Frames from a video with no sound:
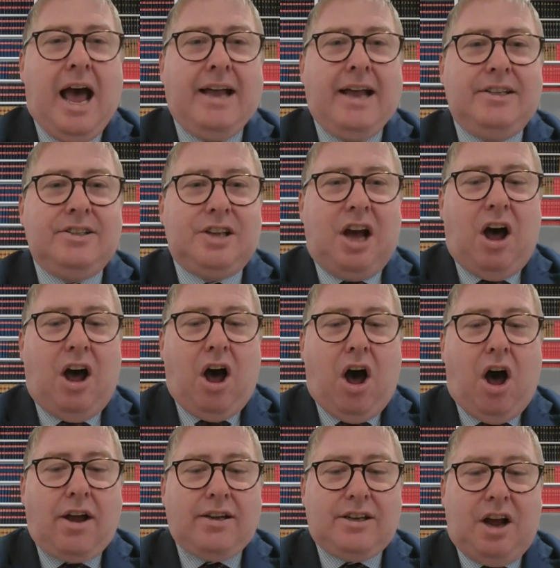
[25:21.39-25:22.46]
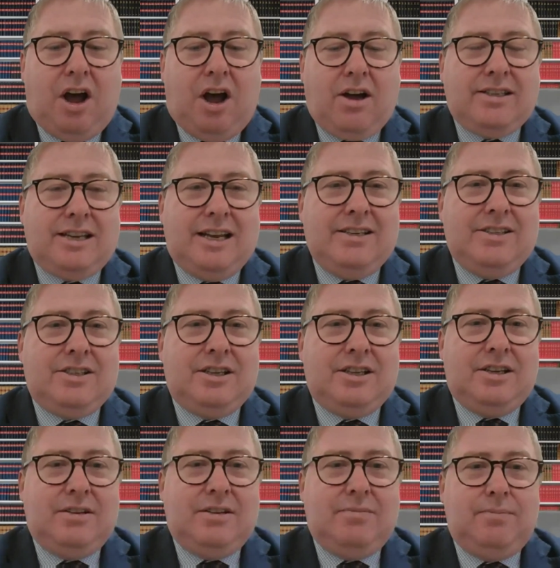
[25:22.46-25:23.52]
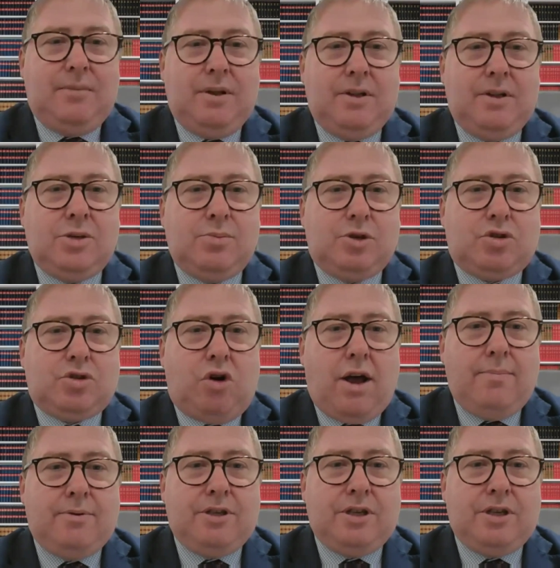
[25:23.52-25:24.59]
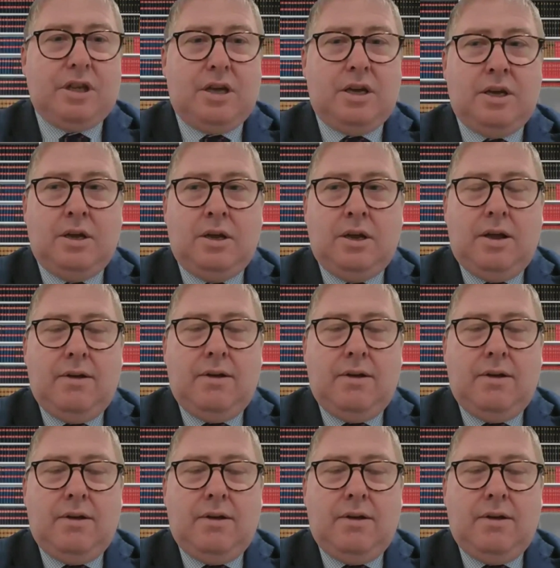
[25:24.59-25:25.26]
I tend to subscribe to the